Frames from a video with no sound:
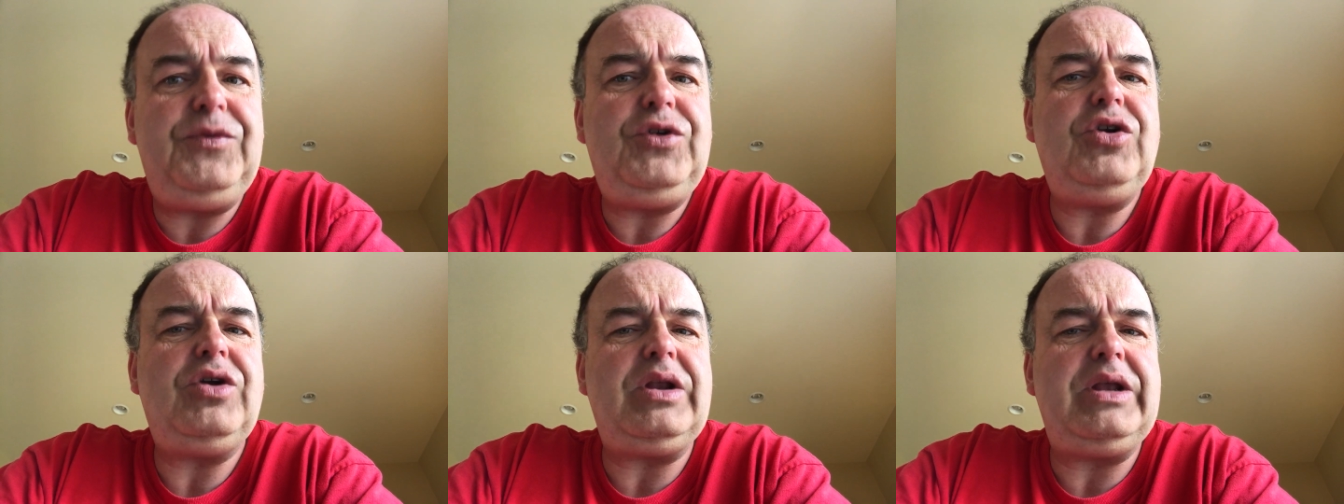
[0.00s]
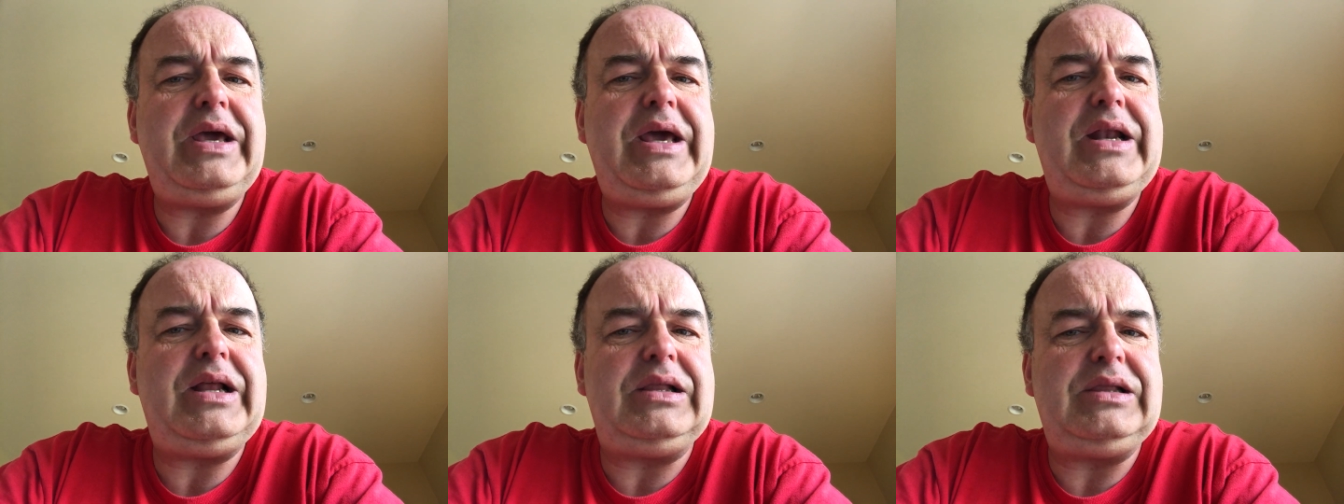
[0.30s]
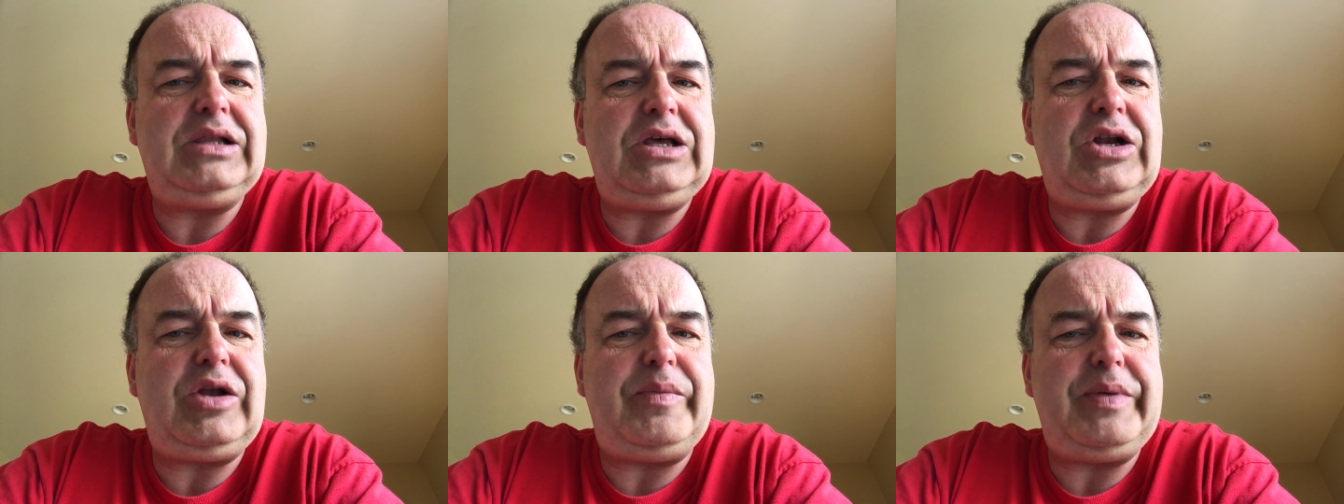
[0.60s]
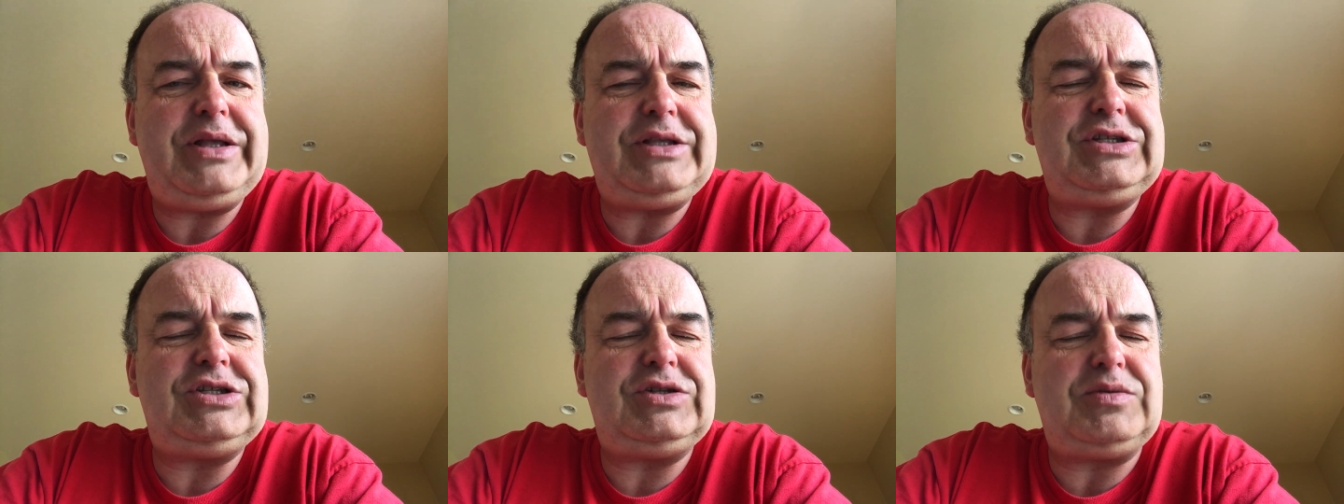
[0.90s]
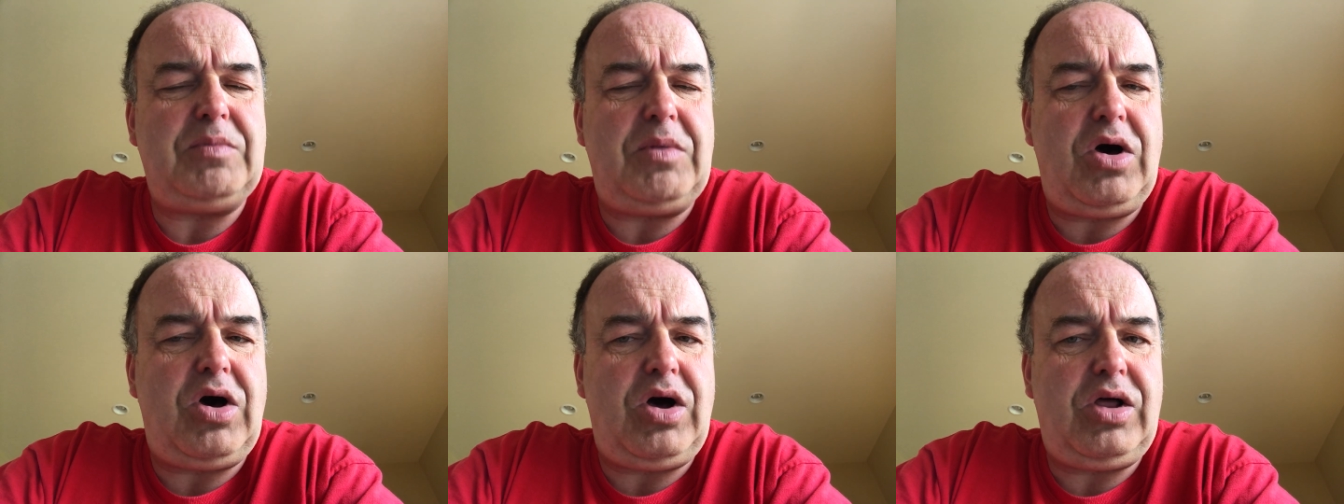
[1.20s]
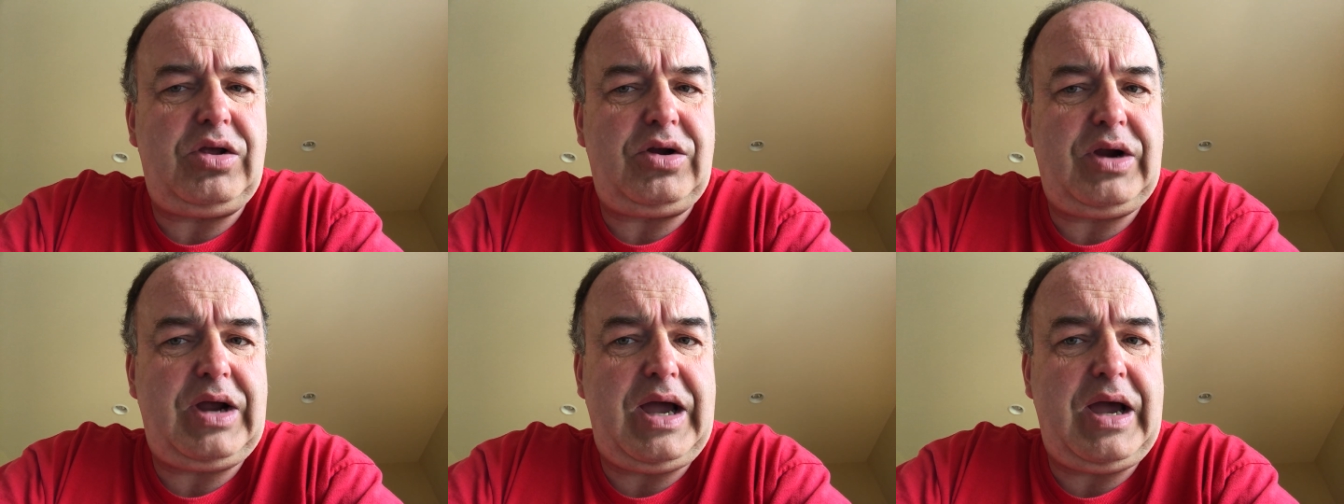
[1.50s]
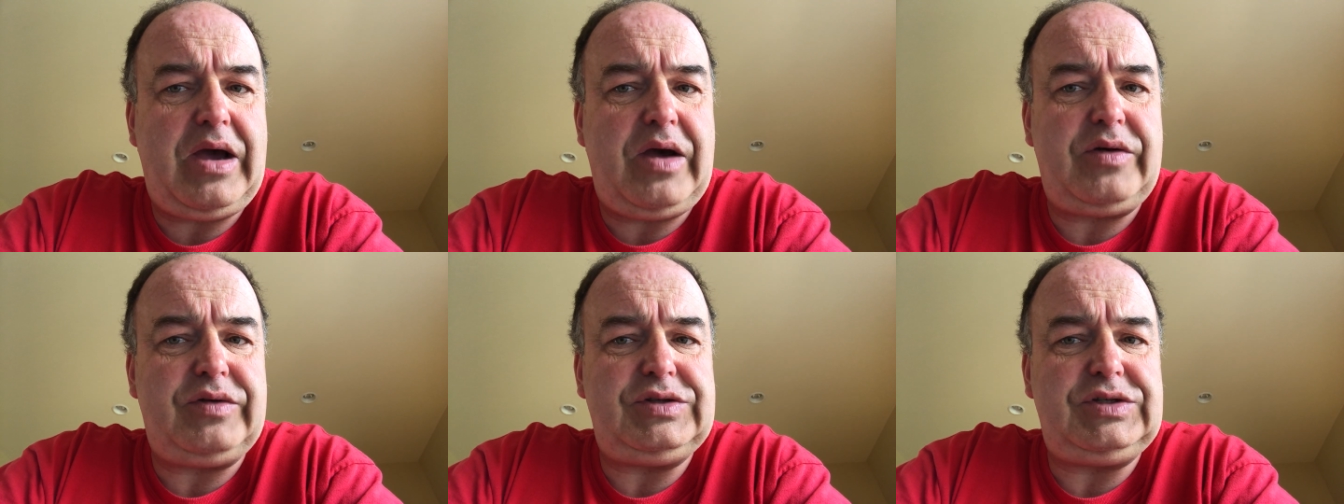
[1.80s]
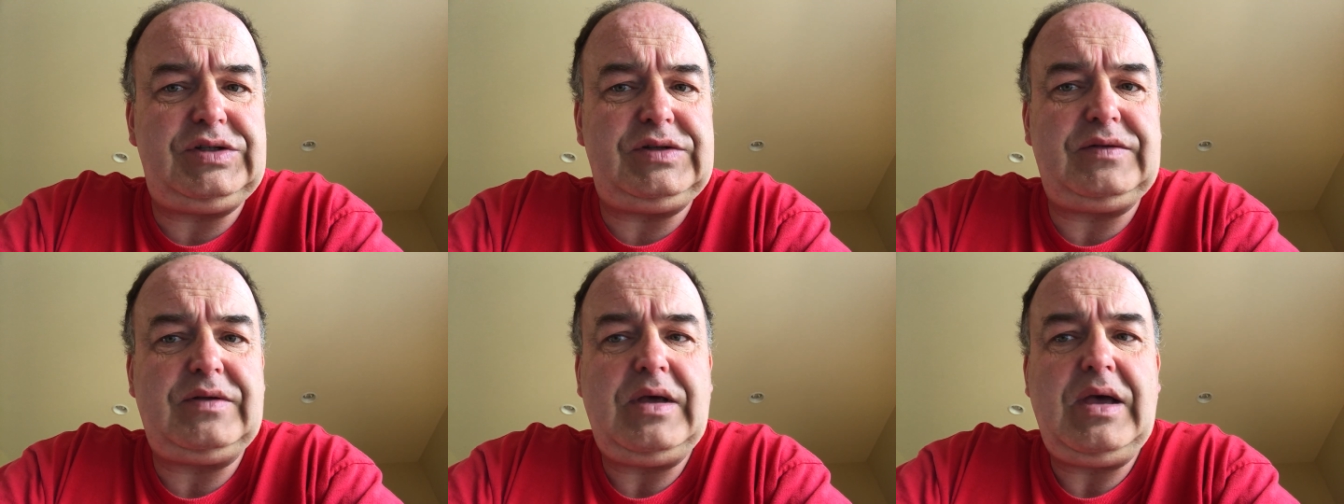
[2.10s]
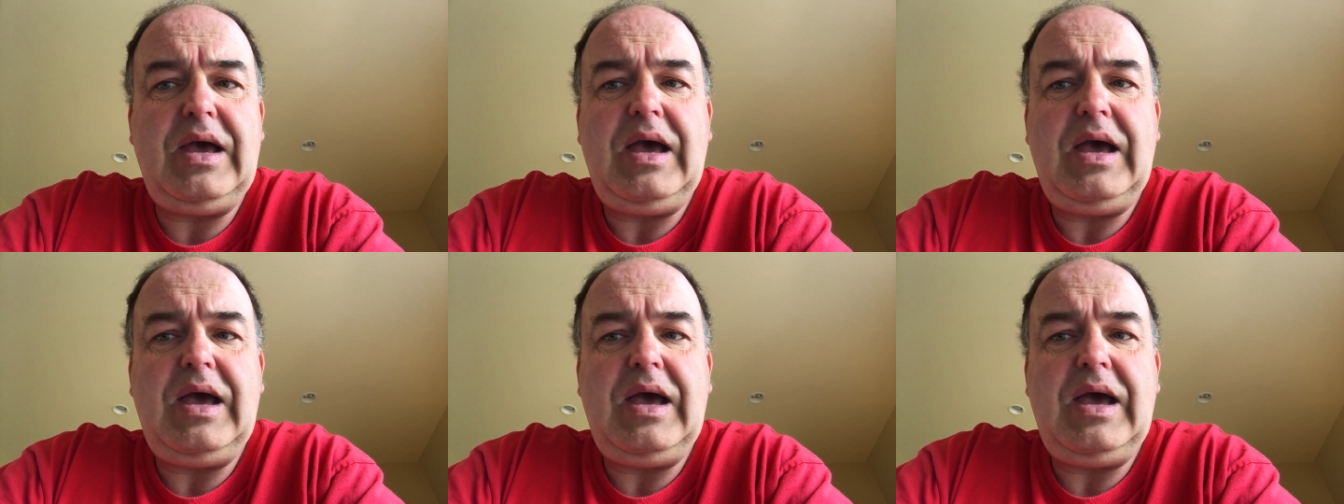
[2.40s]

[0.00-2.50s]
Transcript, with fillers: you're going to get a little bit smaller house.